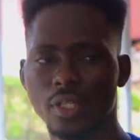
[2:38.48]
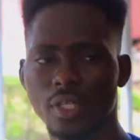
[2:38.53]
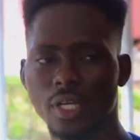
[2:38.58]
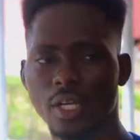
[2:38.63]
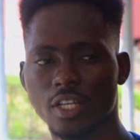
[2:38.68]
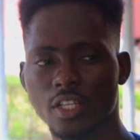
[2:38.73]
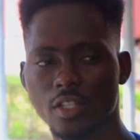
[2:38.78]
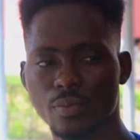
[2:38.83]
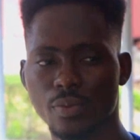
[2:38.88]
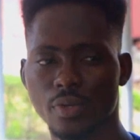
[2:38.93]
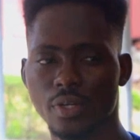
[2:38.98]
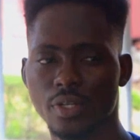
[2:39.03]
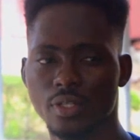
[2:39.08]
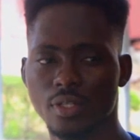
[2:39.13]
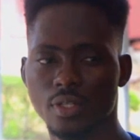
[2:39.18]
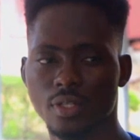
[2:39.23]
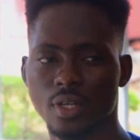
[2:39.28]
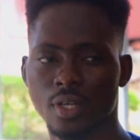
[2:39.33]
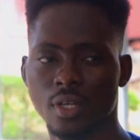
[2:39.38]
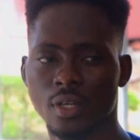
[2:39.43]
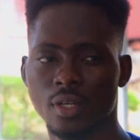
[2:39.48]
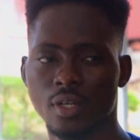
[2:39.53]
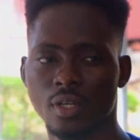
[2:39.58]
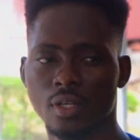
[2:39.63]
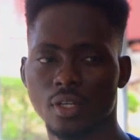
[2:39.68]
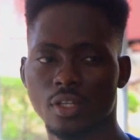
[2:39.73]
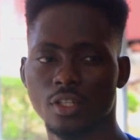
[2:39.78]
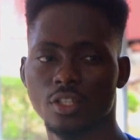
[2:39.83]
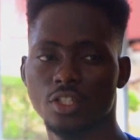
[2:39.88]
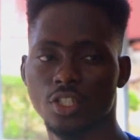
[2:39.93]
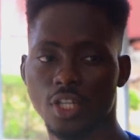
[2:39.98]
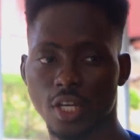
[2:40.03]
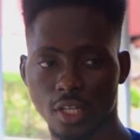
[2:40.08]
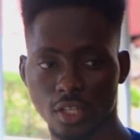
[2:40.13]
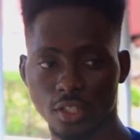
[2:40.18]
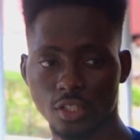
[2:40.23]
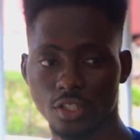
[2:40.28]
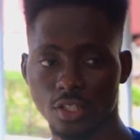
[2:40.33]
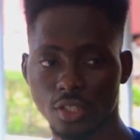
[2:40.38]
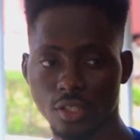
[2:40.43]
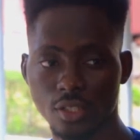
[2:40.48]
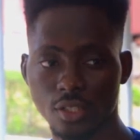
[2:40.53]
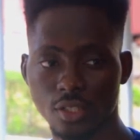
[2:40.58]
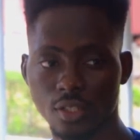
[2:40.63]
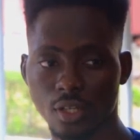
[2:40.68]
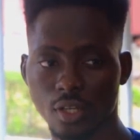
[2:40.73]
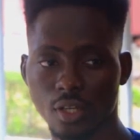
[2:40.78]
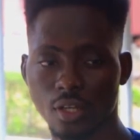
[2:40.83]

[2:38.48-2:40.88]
the experiences and the challenges,